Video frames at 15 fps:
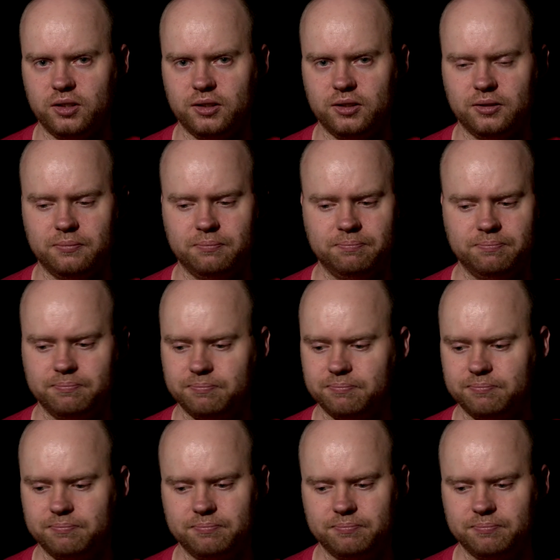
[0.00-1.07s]
Um,
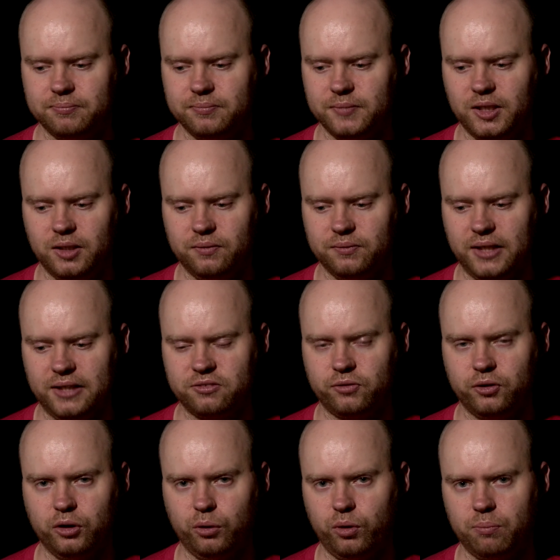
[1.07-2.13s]
you know, that's
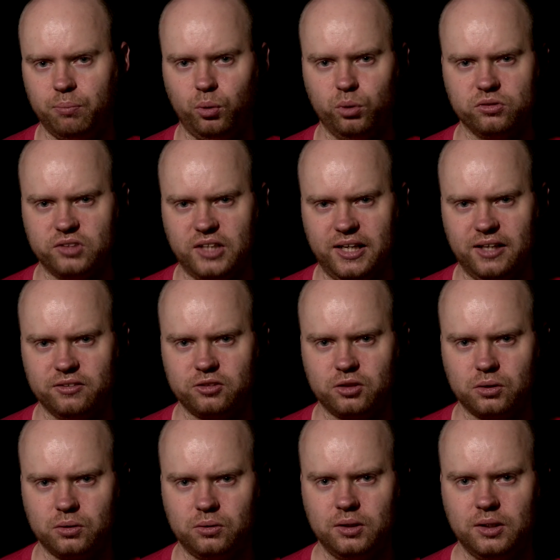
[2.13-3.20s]
really what it boils down
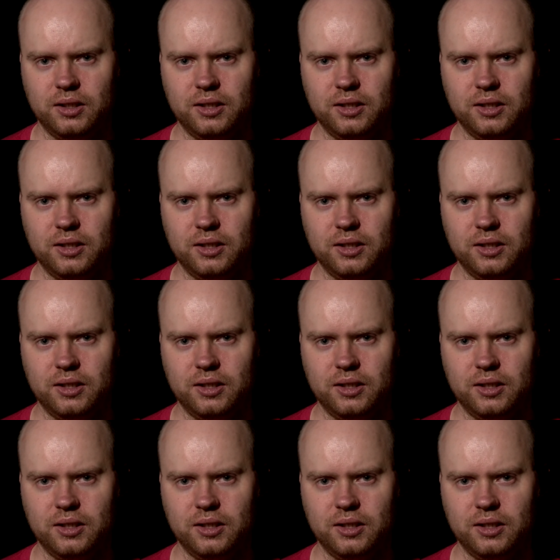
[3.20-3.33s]
to.